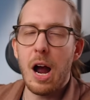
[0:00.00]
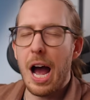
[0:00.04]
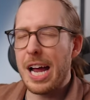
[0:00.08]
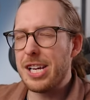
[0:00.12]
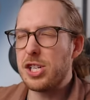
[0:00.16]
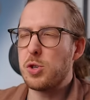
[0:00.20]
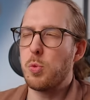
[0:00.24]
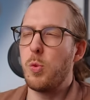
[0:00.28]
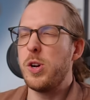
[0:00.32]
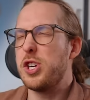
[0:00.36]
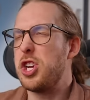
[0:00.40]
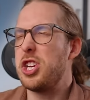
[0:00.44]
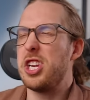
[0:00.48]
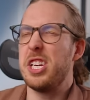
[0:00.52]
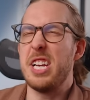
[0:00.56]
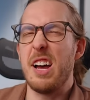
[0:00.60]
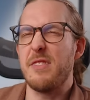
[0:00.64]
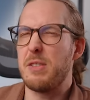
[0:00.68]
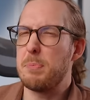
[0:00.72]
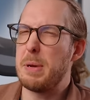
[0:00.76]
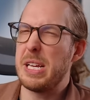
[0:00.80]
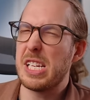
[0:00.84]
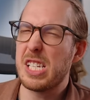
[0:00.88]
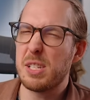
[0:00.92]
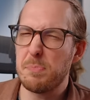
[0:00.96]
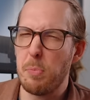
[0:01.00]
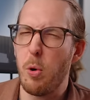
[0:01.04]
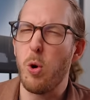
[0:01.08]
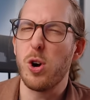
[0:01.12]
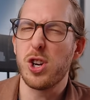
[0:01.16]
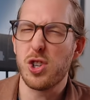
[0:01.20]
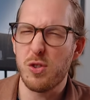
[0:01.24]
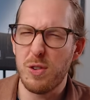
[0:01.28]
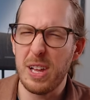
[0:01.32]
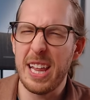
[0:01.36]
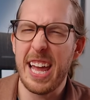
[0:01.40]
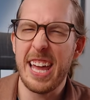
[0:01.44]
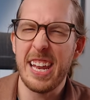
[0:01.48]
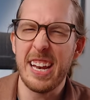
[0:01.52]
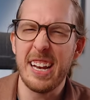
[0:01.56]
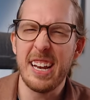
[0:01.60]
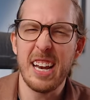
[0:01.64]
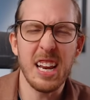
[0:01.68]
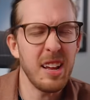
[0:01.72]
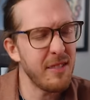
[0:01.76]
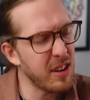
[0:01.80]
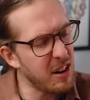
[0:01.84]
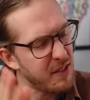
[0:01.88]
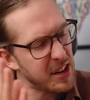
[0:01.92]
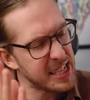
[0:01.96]
I just wish it didn't have to be sports related.
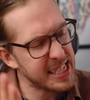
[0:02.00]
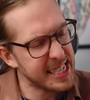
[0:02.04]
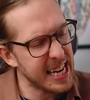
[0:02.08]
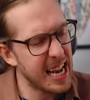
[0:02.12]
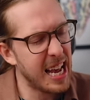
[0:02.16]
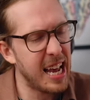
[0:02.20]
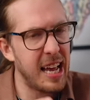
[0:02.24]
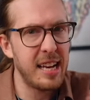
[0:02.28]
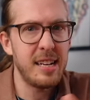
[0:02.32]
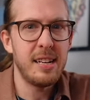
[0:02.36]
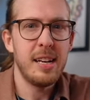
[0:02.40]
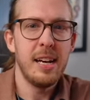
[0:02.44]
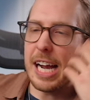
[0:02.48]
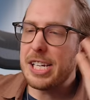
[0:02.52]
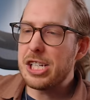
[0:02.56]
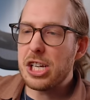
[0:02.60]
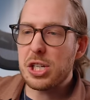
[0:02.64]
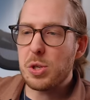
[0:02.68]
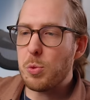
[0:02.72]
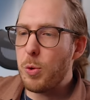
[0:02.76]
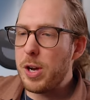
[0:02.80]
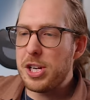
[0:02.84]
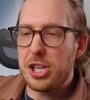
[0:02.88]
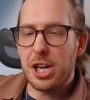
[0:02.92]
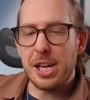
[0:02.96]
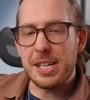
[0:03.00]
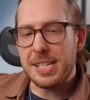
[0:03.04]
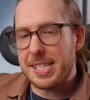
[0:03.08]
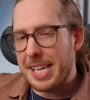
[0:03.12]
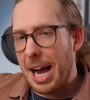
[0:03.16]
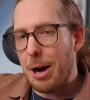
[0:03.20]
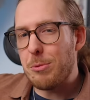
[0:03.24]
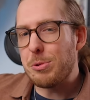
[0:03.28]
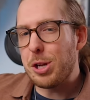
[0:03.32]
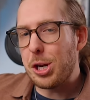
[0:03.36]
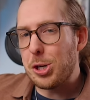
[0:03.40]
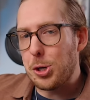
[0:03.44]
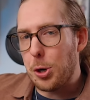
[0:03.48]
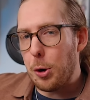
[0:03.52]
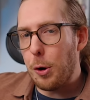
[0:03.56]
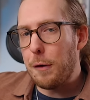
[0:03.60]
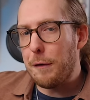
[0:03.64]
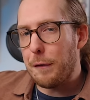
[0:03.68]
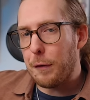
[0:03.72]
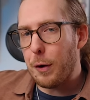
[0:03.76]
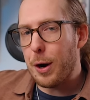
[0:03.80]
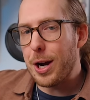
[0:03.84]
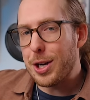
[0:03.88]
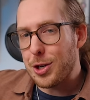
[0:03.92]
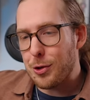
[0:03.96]
And even if it did, I just wish it sounded good
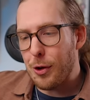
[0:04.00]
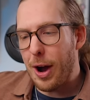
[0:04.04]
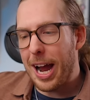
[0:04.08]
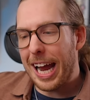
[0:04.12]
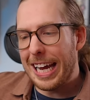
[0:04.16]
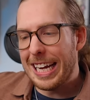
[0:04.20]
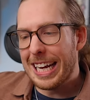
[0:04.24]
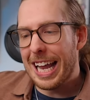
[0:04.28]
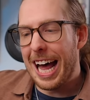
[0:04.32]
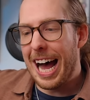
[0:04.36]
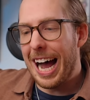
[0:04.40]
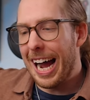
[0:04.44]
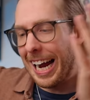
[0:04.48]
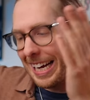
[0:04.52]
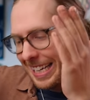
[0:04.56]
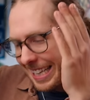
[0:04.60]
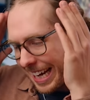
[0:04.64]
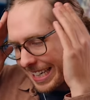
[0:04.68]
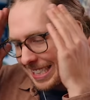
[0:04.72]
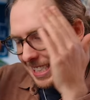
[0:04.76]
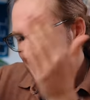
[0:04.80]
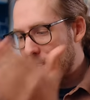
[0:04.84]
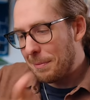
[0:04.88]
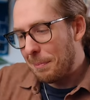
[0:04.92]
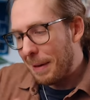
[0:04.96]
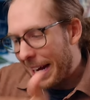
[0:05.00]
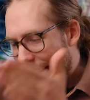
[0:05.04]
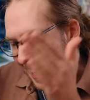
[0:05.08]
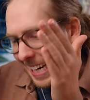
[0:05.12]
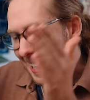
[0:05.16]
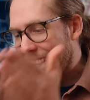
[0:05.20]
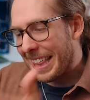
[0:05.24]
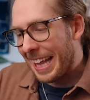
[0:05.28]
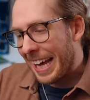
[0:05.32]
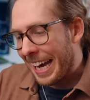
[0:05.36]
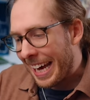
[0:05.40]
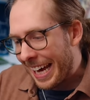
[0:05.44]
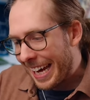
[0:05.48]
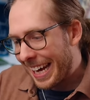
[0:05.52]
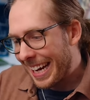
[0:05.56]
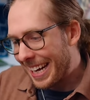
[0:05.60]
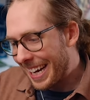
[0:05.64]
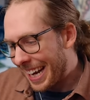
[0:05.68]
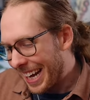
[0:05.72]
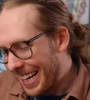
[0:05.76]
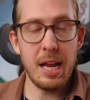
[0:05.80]
for a train line. That's the main thing.